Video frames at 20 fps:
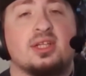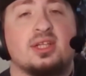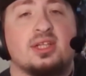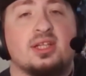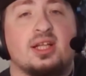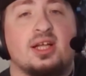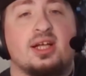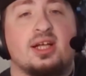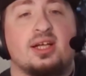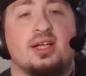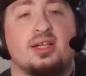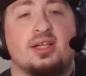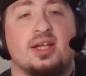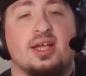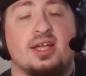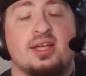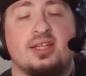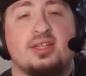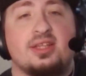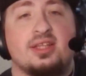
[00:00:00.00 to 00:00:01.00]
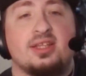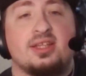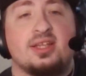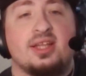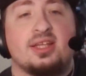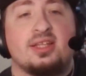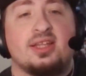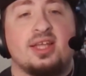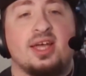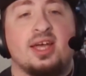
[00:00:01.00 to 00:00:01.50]
anything
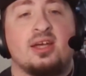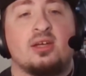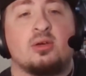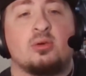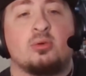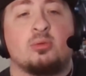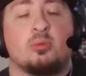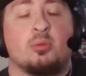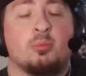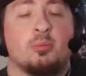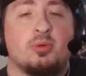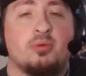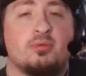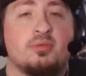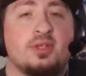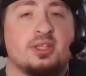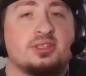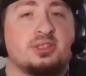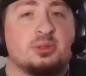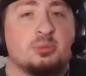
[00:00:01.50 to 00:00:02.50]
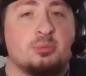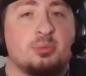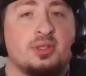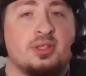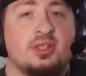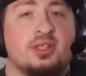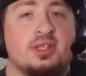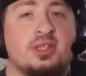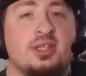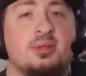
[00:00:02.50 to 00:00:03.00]
like that, or removing its
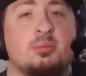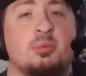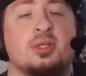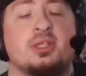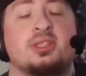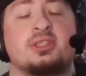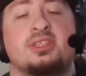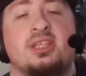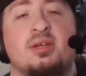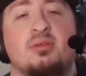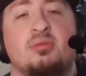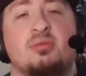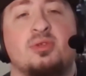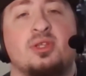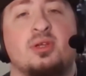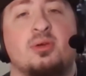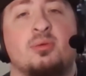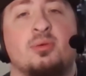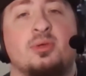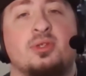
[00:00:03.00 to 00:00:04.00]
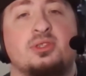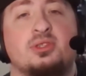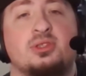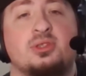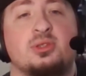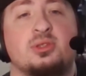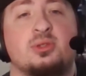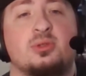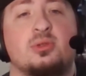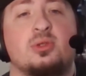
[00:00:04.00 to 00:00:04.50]
ability, but it's definitely going
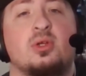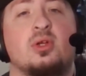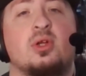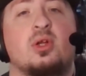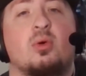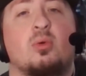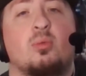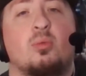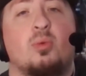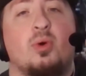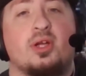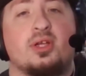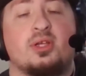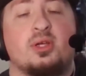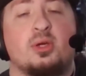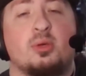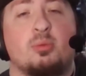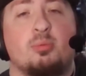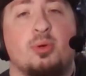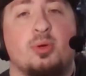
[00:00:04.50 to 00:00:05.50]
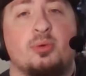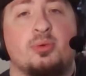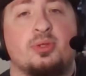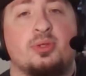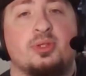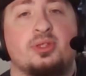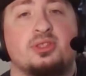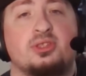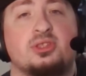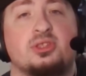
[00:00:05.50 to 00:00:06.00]
to want your
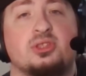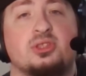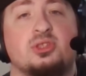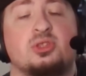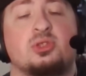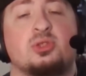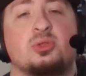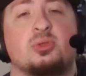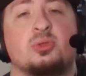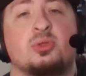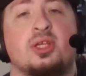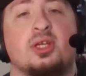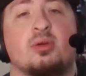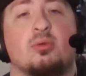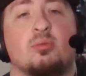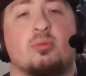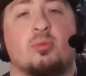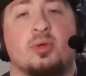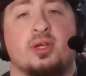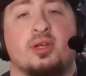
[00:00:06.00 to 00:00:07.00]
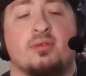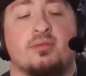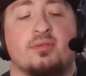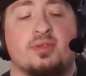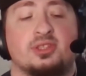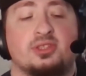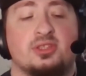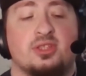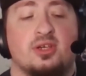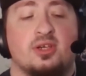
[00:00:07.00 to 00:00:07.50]
opponents to get rid of this
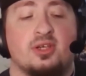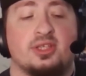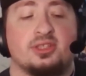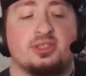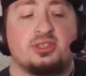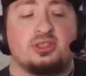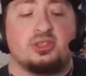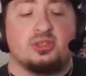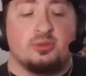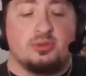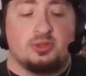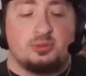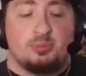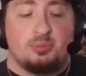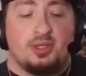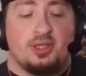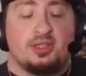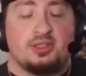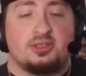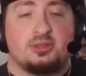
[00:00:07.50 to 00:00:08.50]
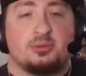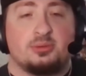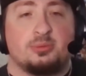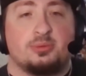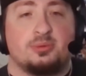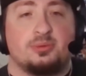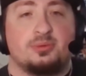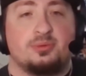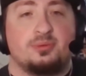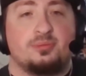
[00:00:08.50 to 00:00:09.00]
card as soon as possible.